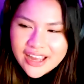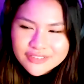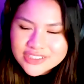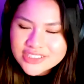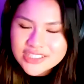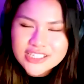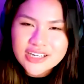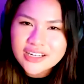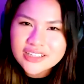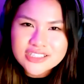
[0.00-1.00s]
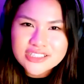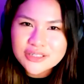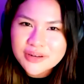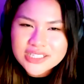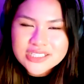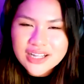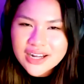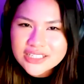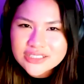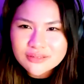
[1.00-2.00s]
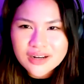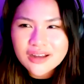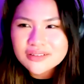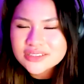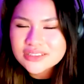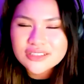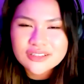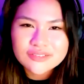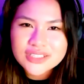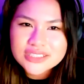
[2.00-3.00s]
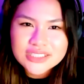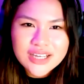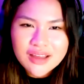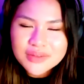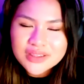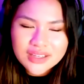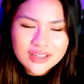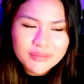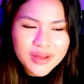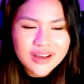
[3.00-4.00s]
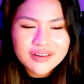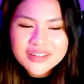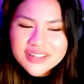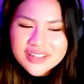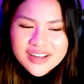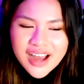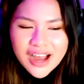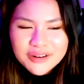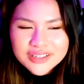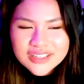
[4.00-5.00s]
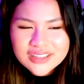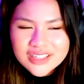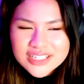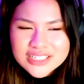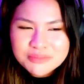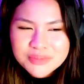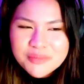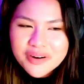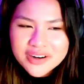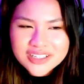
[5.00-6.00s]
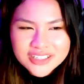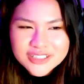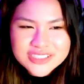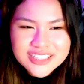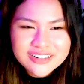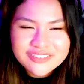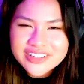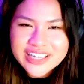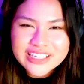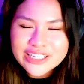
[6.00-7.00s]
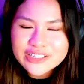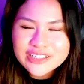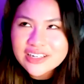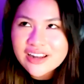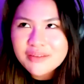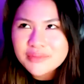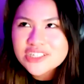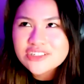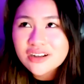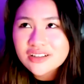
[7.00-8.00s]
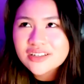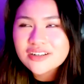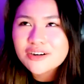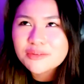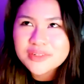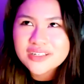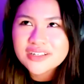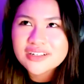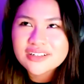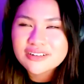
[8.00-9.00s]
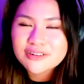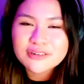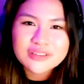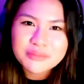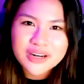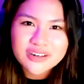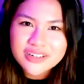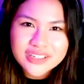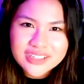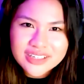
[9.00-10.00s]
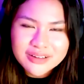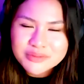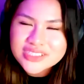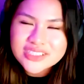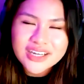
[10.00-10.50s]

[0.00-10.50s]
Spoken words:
since I took this UX class when I was in university, I've been thinking about how can this be more inclusive? Like, literally not me struggling opening a granola bar or anything. I'm just like,